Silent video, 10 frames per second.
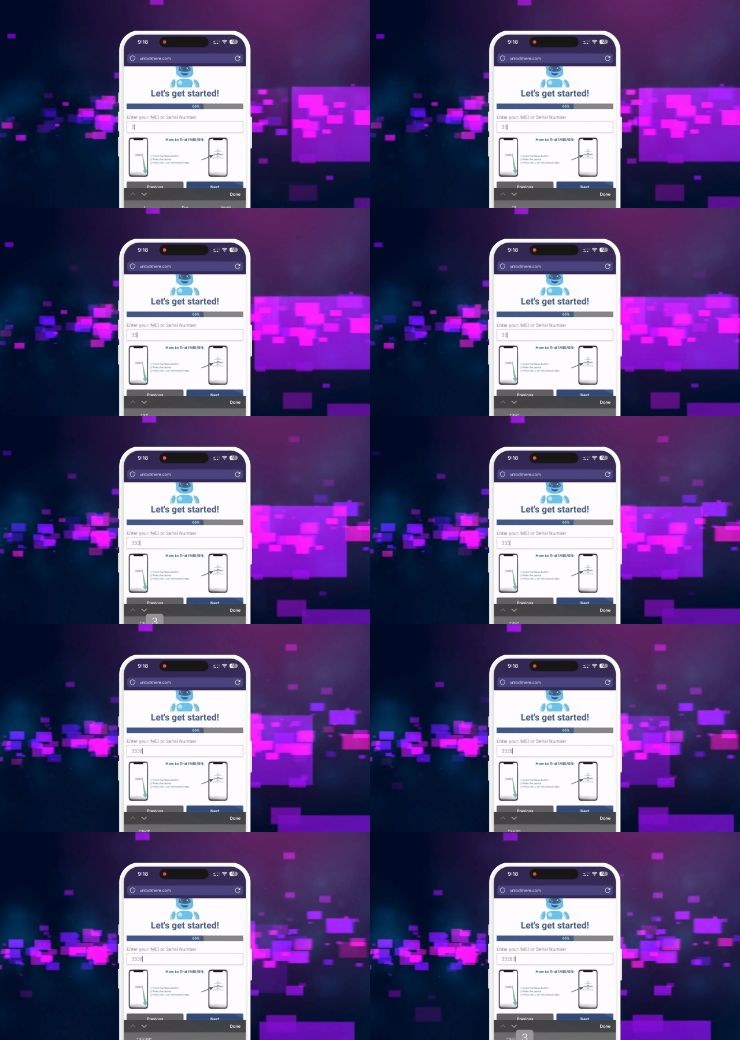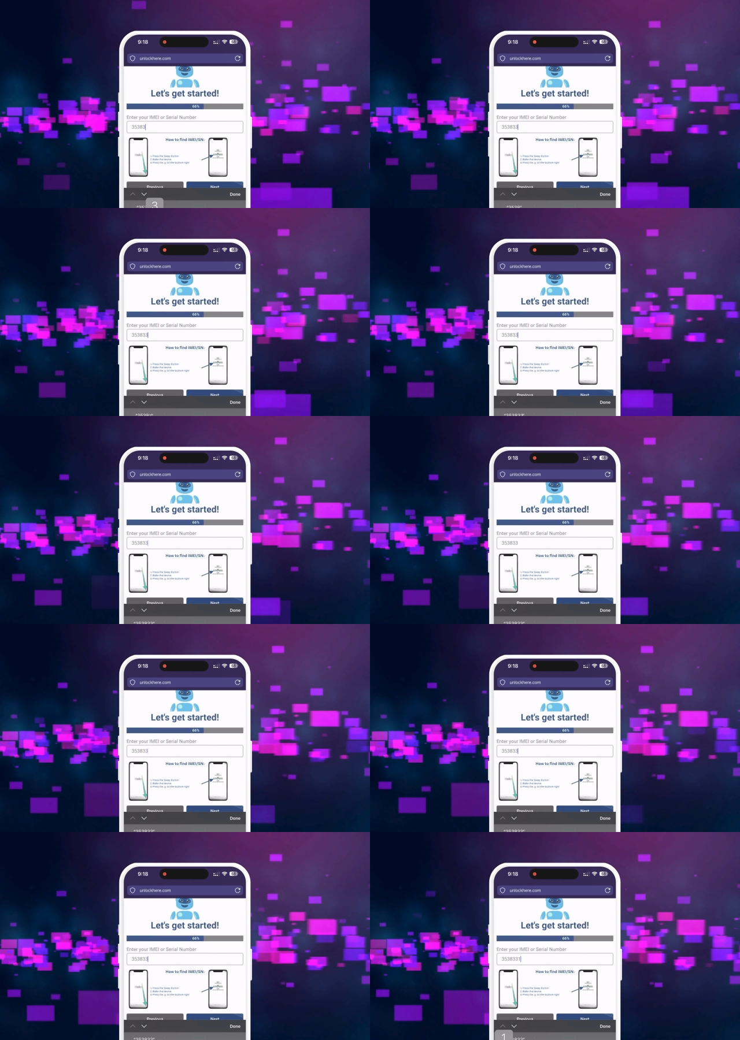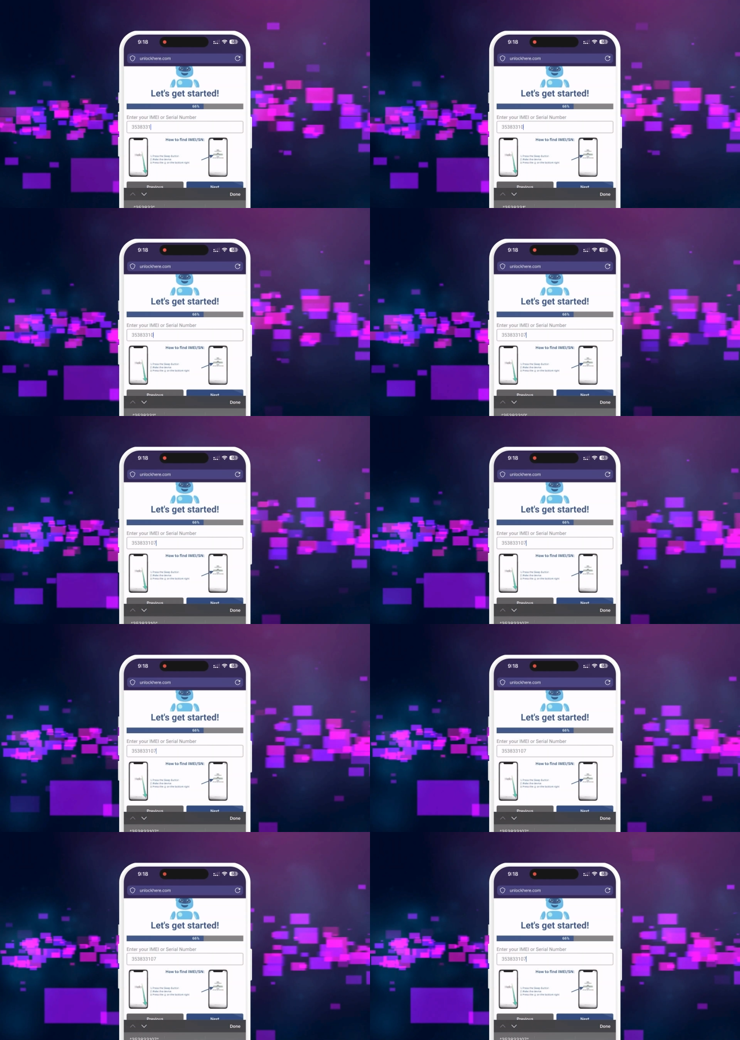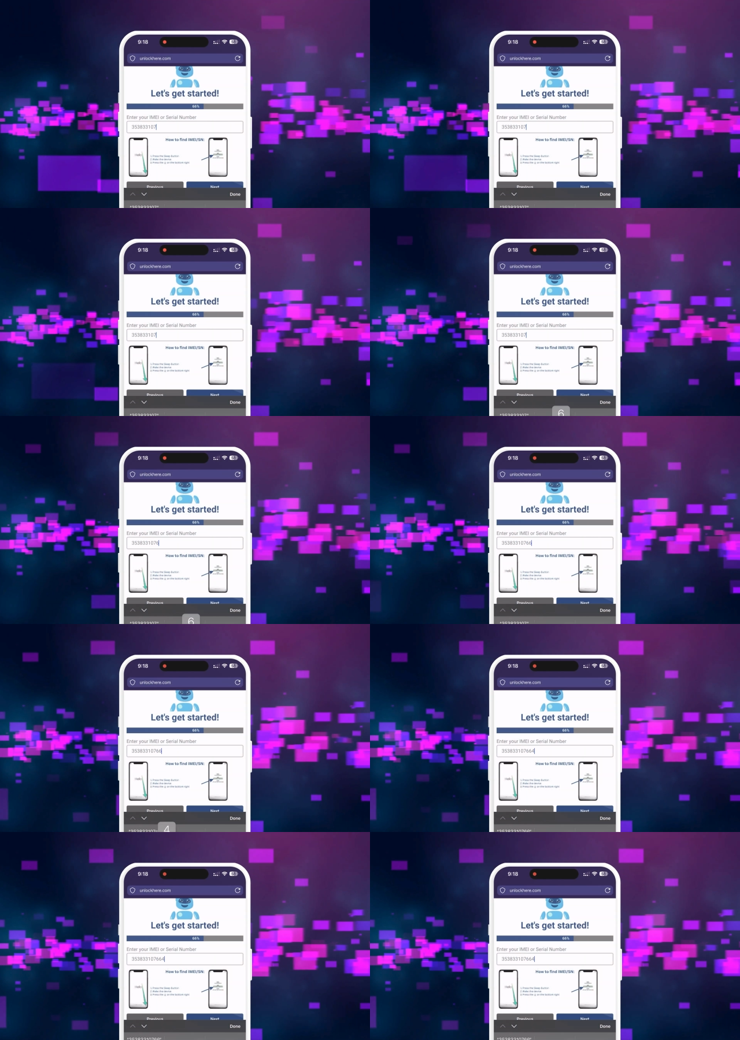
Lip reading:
Nobody's mouth can be seen.